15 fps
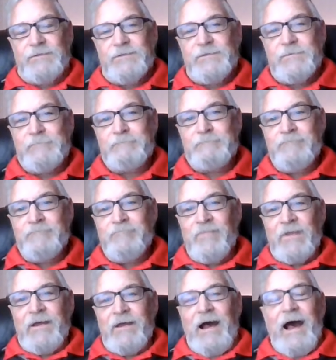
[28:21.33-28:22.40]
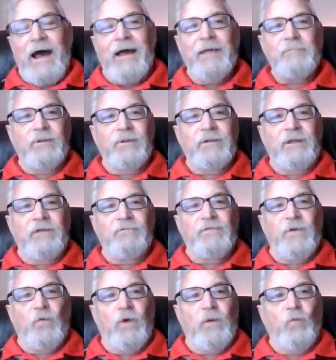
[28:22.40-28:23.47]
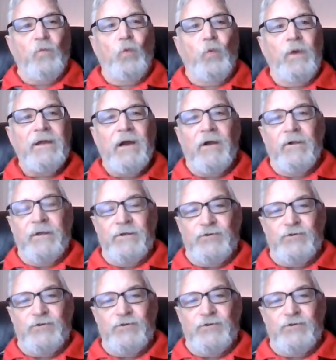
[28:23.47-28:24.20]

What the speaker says: I believe that what we are introducing,